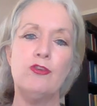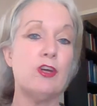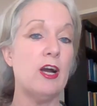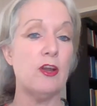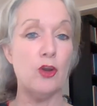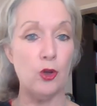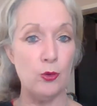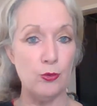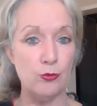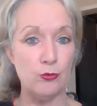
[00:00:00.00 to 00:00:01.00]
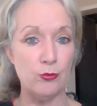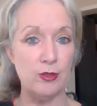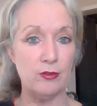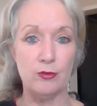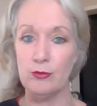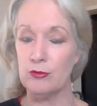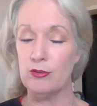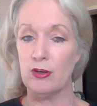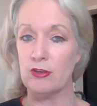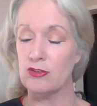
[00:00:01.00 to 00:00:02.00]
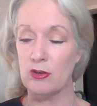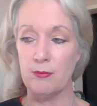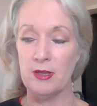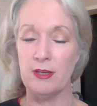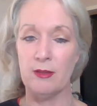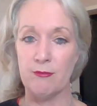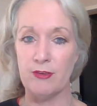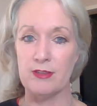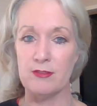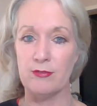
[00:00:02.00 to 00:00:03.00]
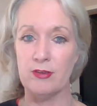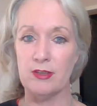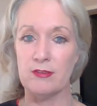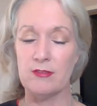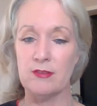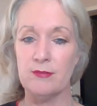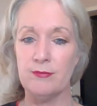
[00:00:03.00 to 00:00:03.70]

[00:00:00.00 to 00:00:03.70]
you can't know who's real and who's not because you're not meeting them face to face.